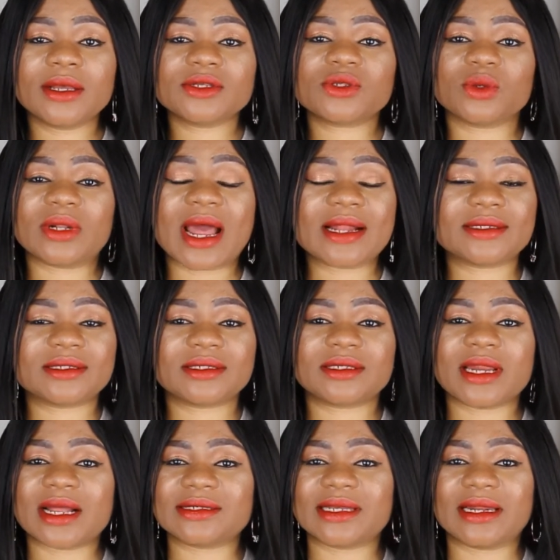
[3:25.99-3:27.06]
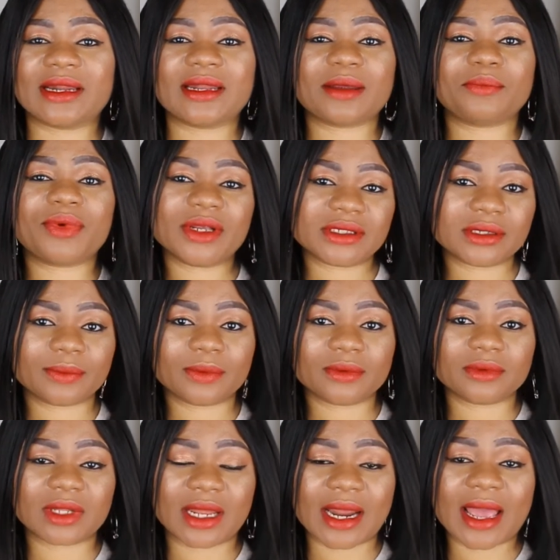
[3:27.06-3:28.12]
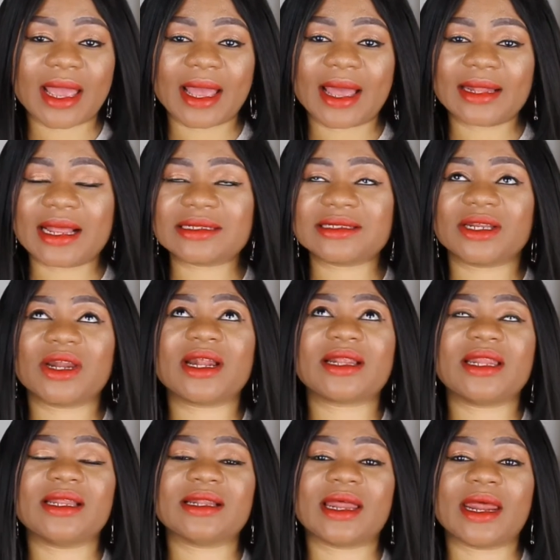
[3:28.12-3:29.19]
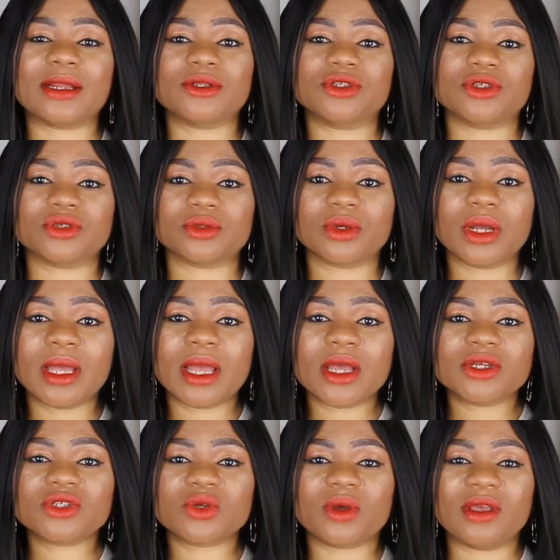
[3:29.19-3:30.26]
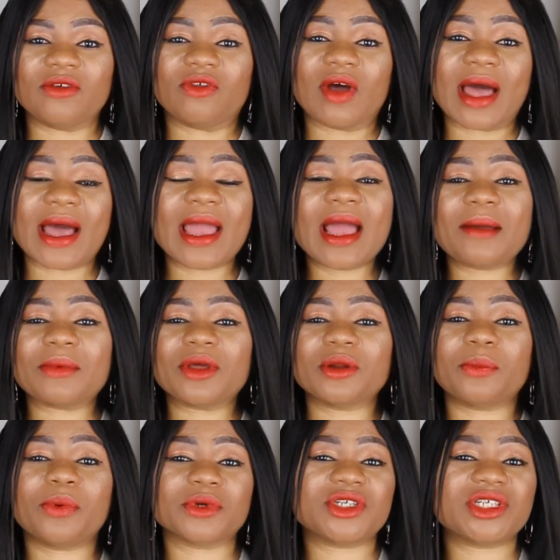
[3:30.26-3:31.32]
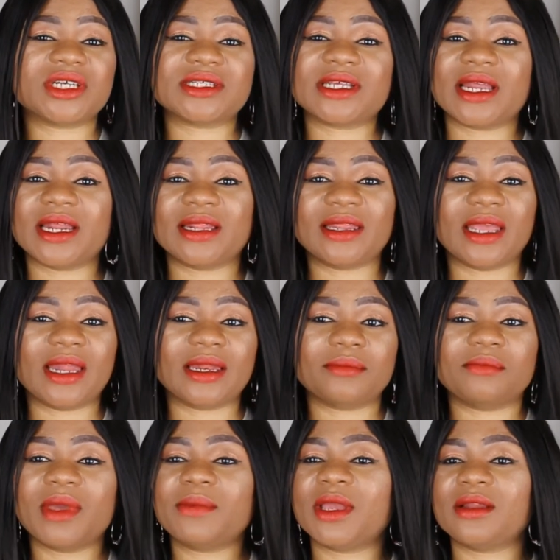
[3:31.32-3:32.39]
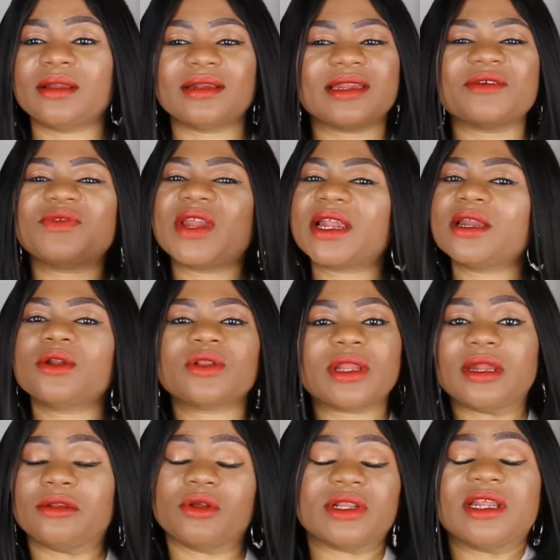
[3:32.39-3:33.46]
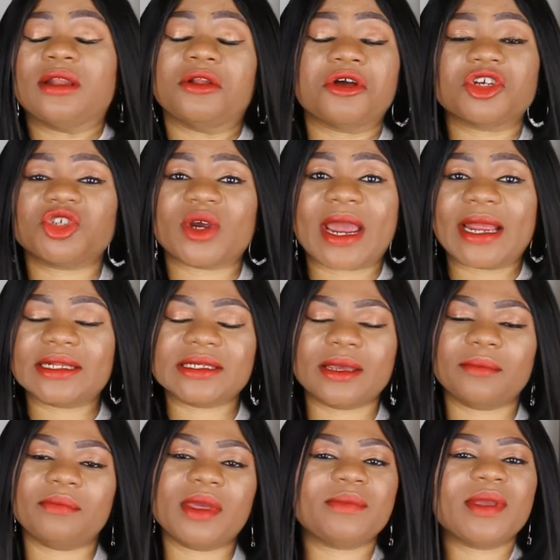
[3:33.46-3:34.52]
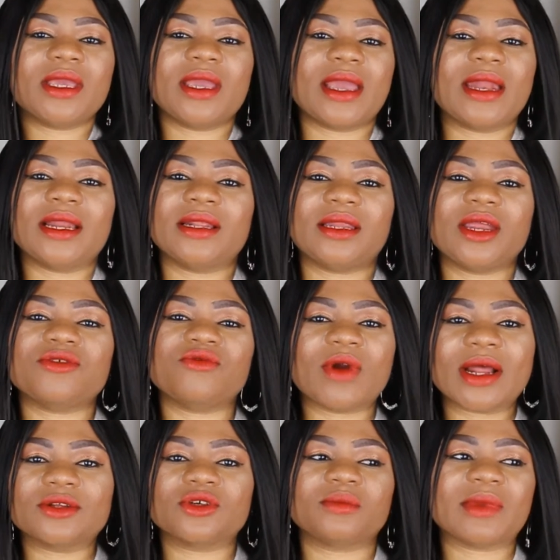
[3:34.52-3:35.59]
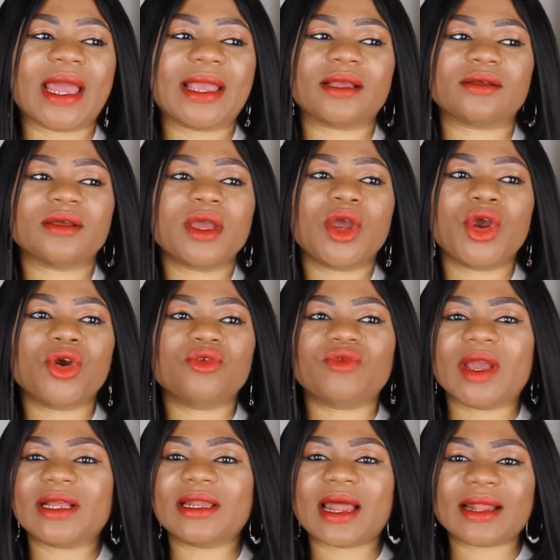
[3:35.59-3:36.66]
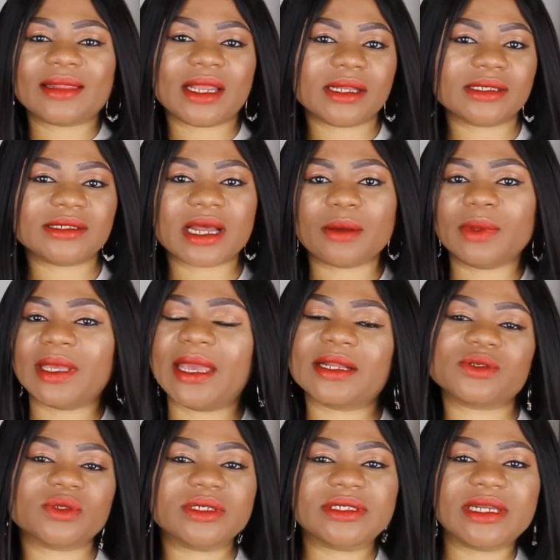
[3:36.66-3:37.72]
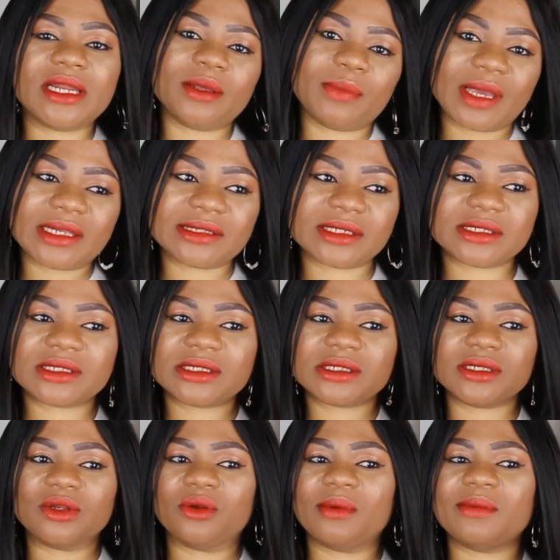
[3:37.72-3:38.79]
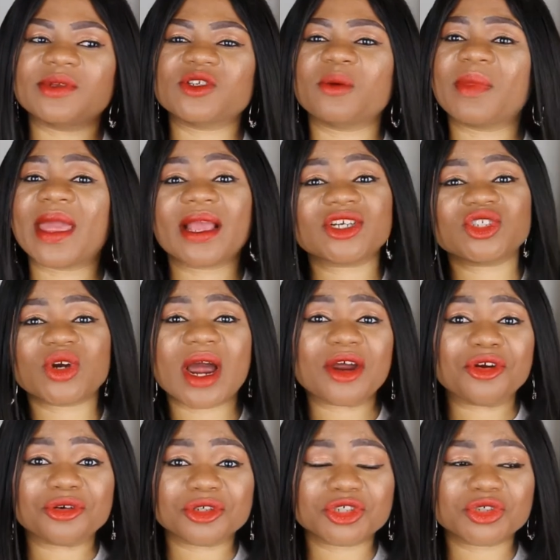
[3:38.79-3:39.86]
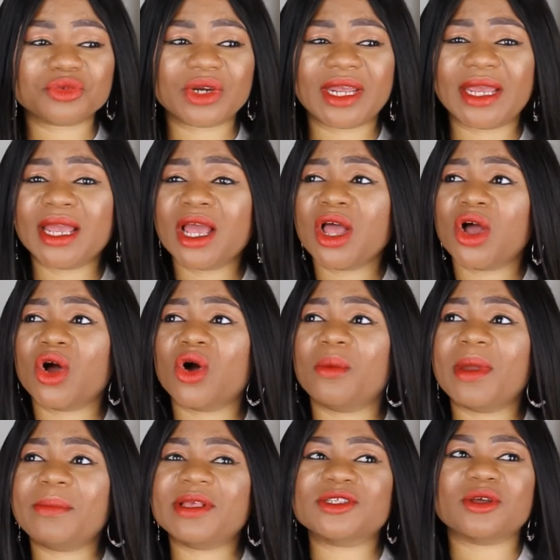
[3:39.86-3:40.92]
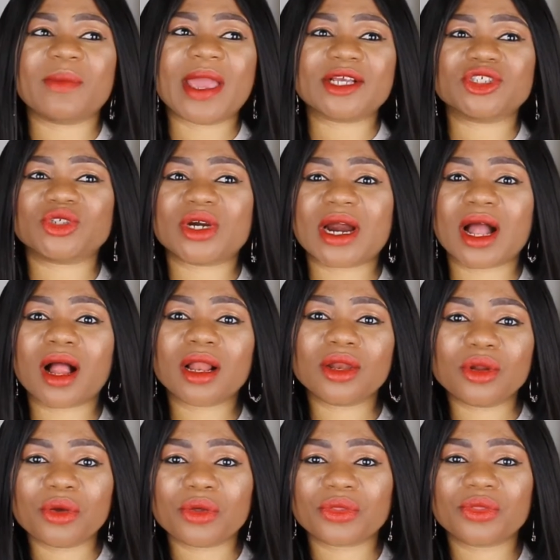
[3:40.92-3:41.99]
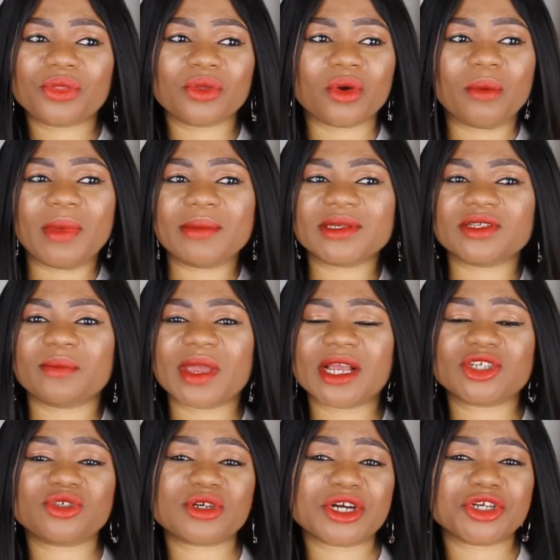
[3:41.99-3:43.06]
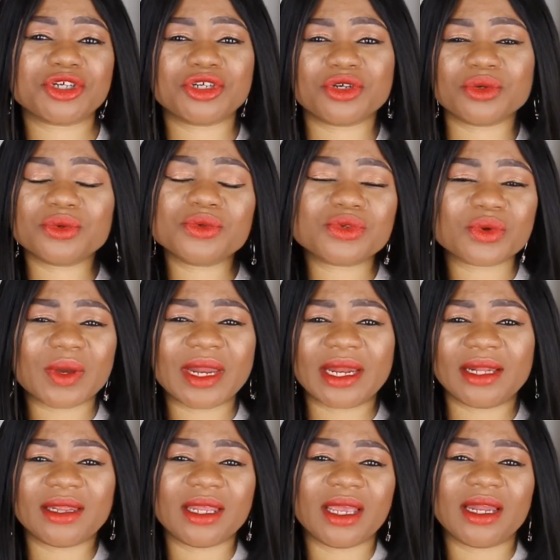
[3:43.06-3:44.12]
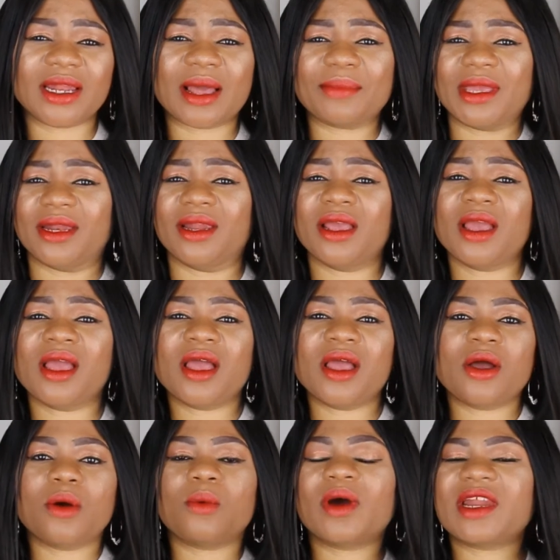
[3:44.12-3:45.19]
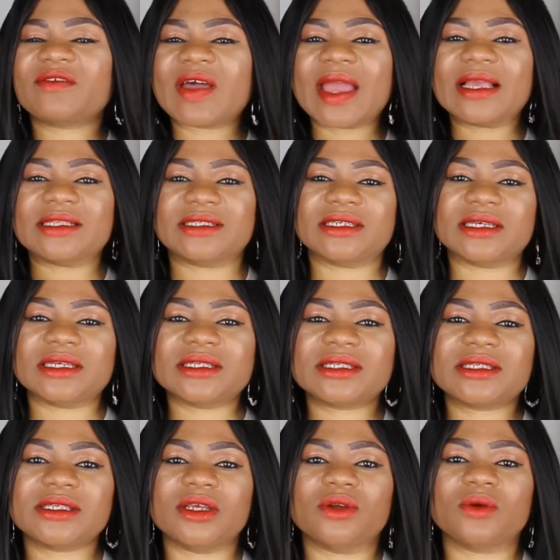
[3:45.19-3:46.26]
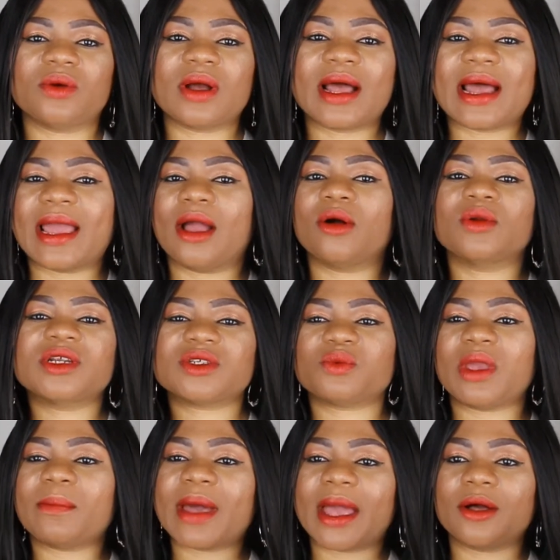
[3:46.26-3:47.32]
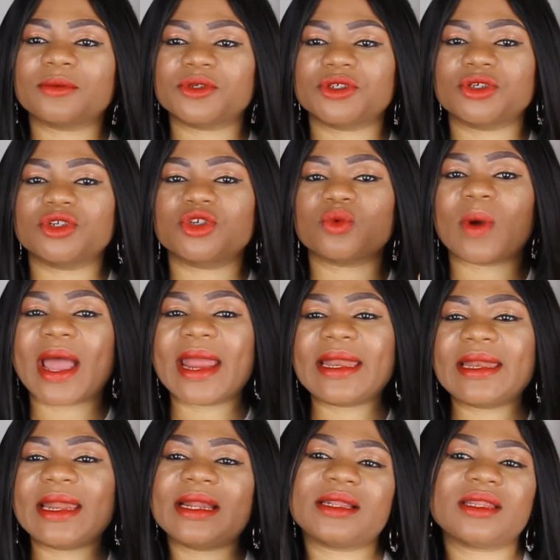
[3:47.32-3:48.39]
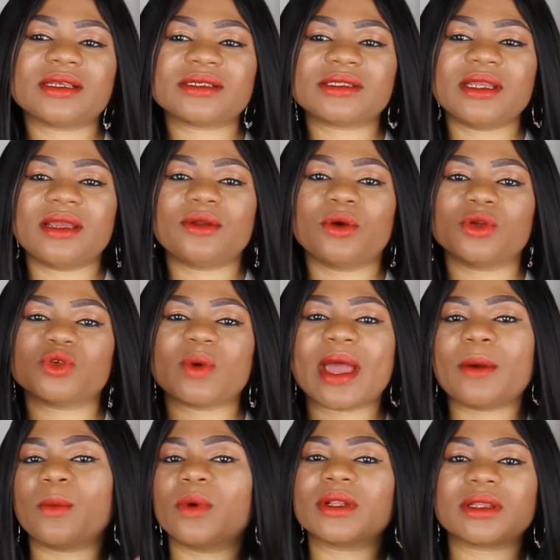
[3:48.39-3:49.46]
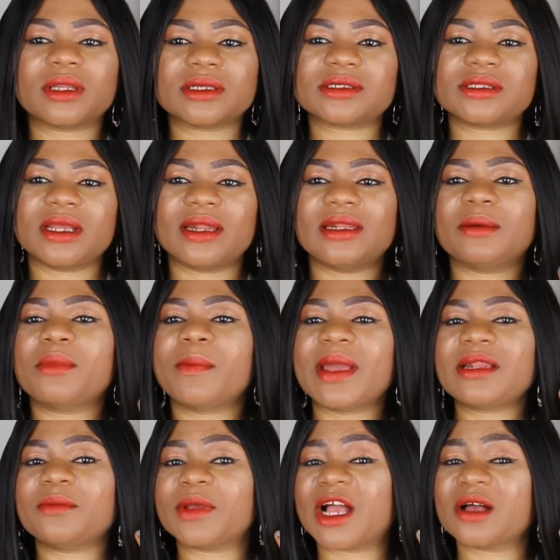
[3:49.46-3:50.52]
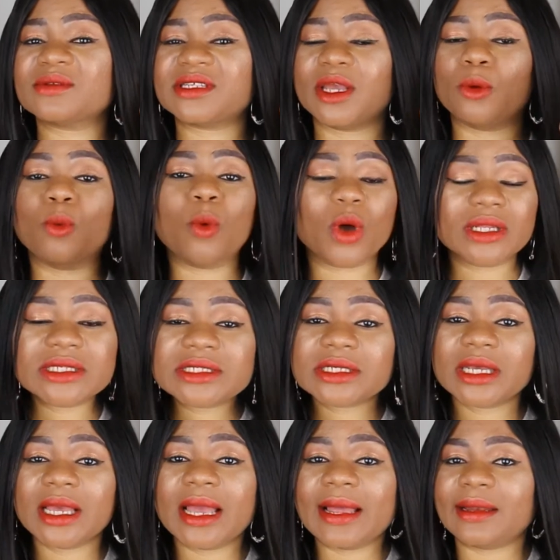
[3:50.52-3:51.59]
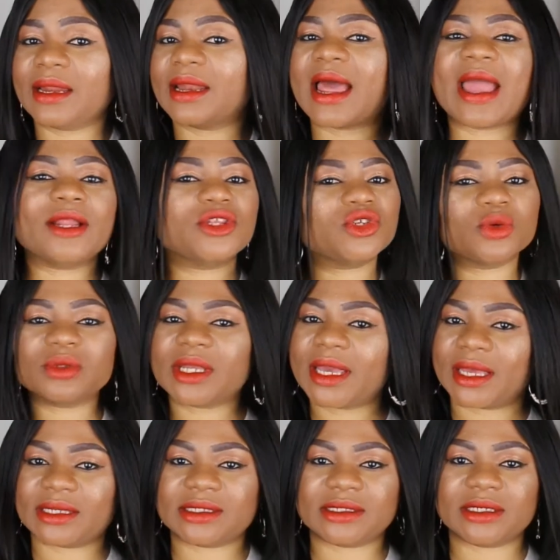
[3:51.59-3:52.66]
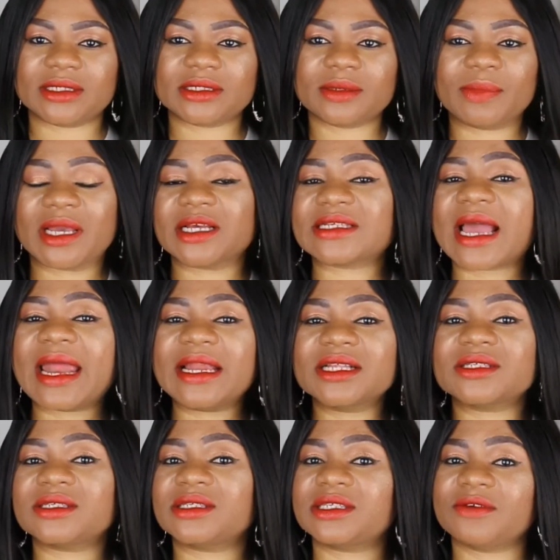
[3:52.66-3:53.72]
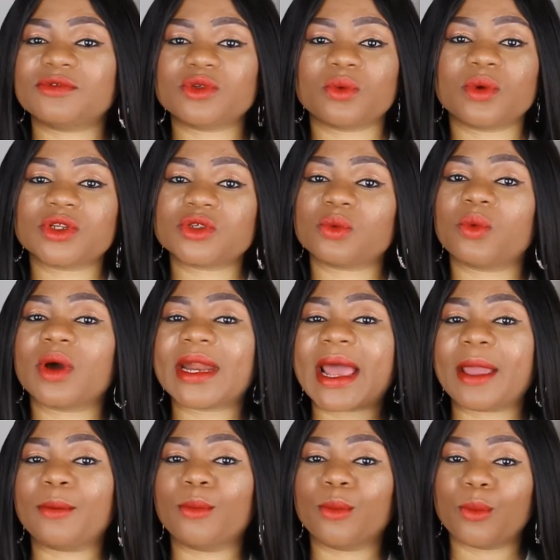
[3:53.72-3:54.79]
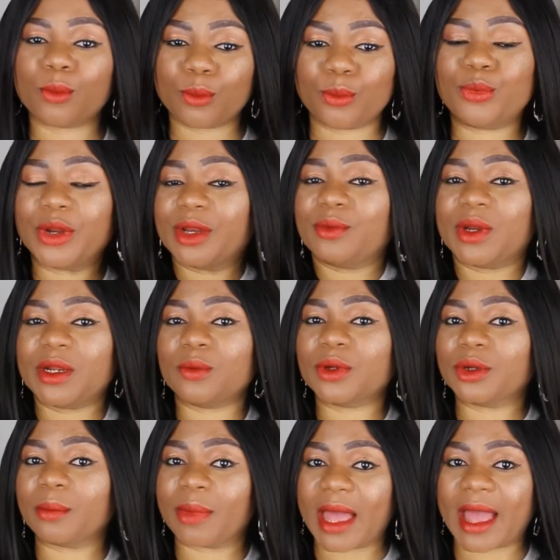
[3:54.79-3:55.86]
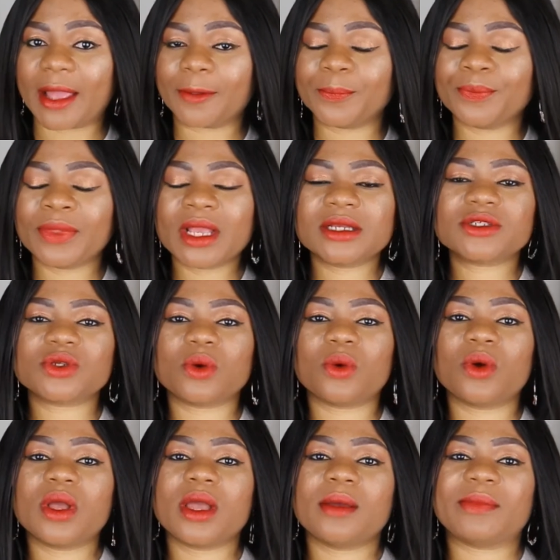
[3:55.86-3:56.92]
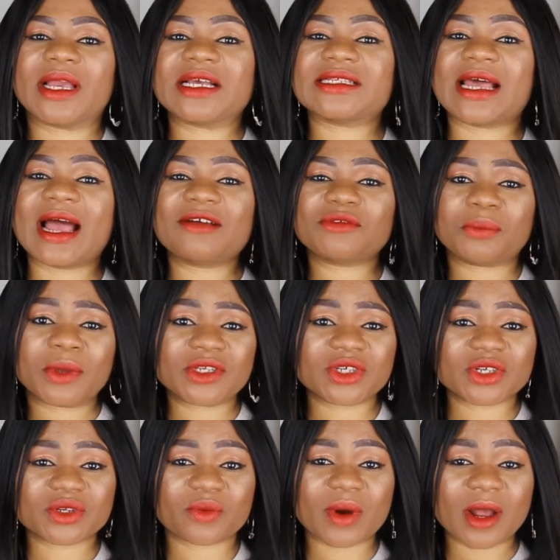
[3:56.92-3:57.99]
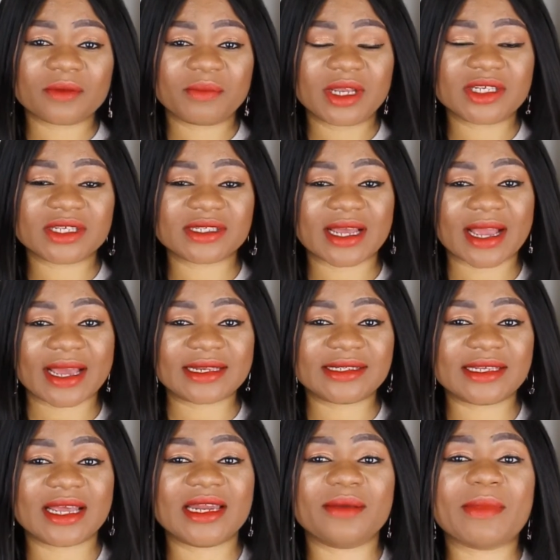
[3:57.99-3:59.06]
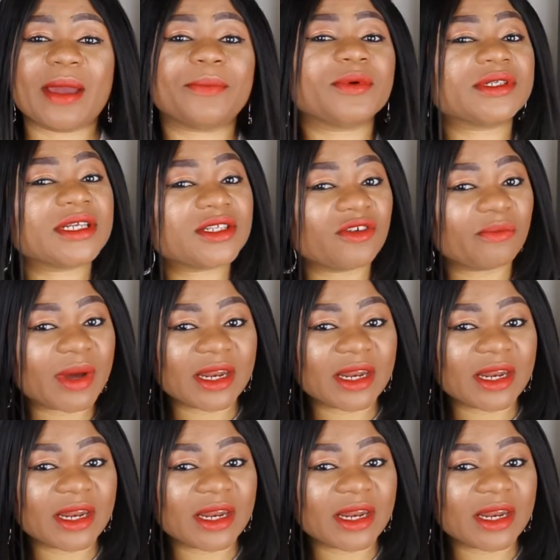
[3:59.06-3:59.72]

So that's another principle that that's another thing that I do. So if I am going to purchase anything, maybe definitely not a luxury item, maybe anything random, like regular things that we get on a daily basis, you know, maybe some extra grocery, or maybe some extra clothes, or maybe some extra shoes or anything. I mean, whatever it is, you know, I always weigh my option. Do I need this thing or do I want this thing? The moment it becomes a want, then I don't get it, because I need to save towards what I really want to buy. So because I have the pictures around me, just like I said, in my process of